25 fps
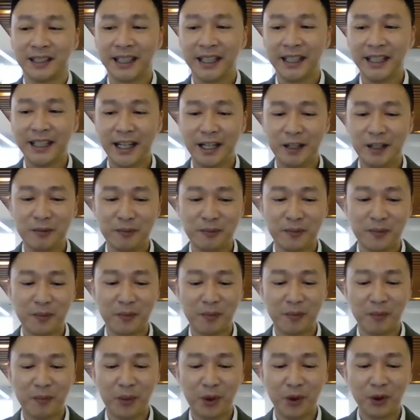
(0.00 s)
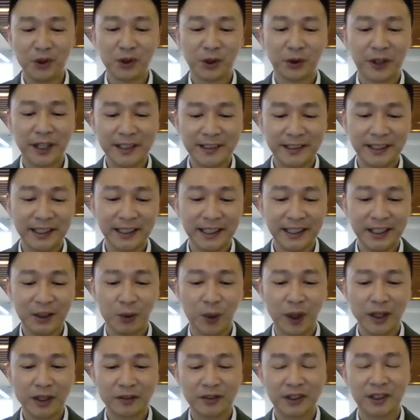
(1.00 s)
Okay, and most crazily,
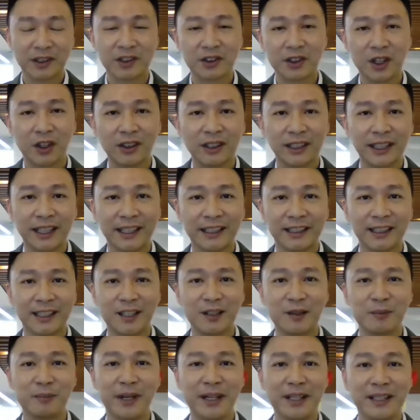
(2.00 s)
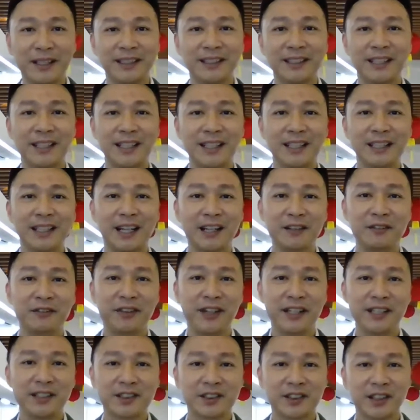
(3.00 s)
one of the stocks that my guy
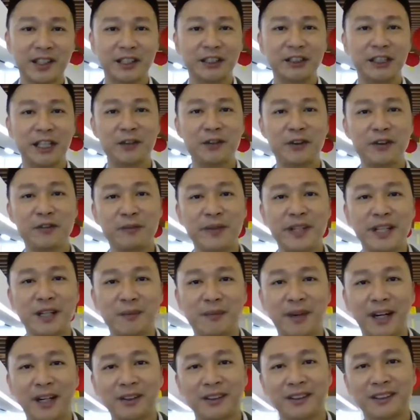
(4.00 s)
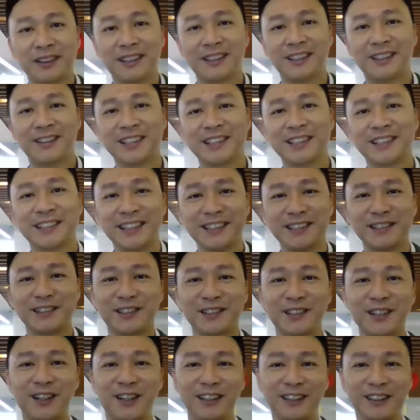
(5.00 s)
friends shared with me about was this
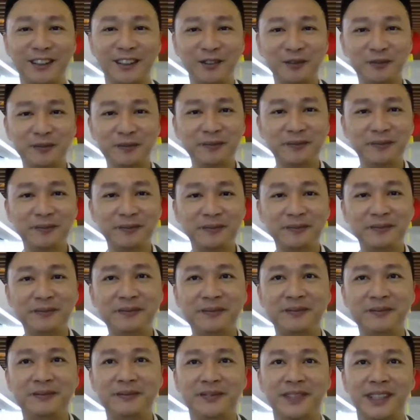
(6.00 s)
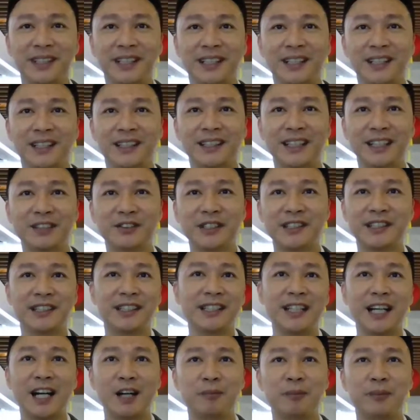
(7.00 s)
stock that
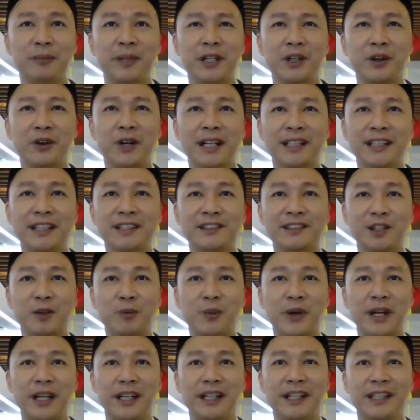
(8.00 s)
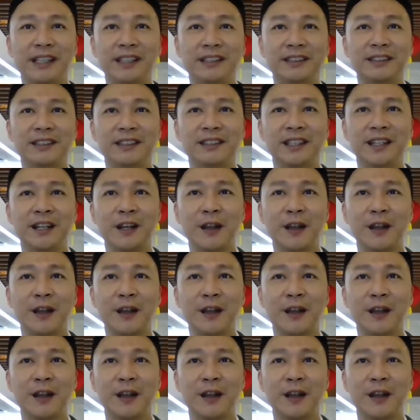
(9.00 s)
recently IPO, I think somewhere in